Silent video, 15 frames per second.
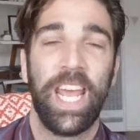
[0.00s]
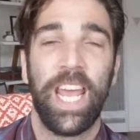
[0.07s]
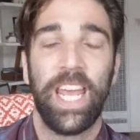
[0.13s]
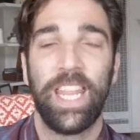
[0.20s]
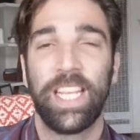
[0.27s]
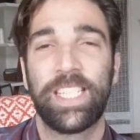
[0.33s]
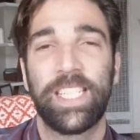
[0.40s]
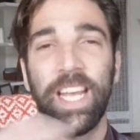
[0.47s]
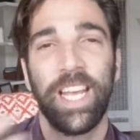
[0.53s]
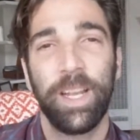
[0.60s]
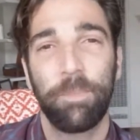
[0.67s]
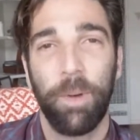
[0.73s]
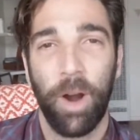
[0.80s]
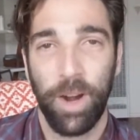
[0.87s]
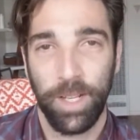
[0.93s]
The
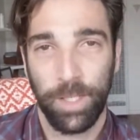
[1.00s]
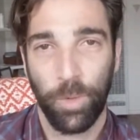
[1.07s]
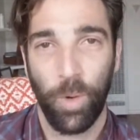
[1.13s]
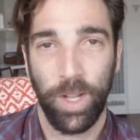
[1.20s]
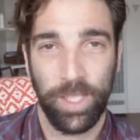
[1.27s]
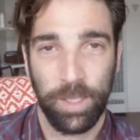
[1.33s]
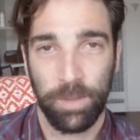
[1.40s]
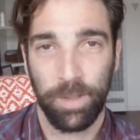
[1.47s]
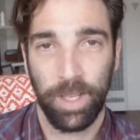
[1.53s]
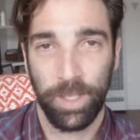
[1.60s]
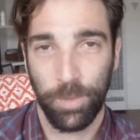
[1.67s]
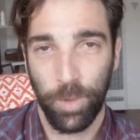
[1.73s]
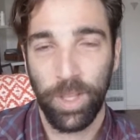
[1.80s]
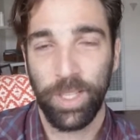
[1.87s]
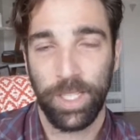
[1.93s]
second part is
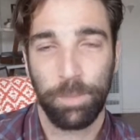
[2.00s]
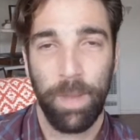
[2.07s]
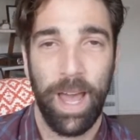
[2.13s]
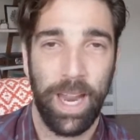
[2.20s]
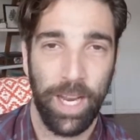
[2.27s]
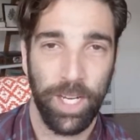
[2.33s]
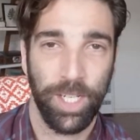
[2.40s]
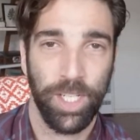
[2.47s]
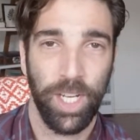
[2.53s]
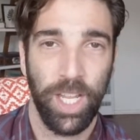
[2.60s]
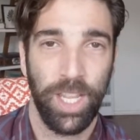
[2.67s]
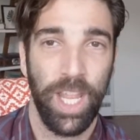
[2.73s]
really Spanish.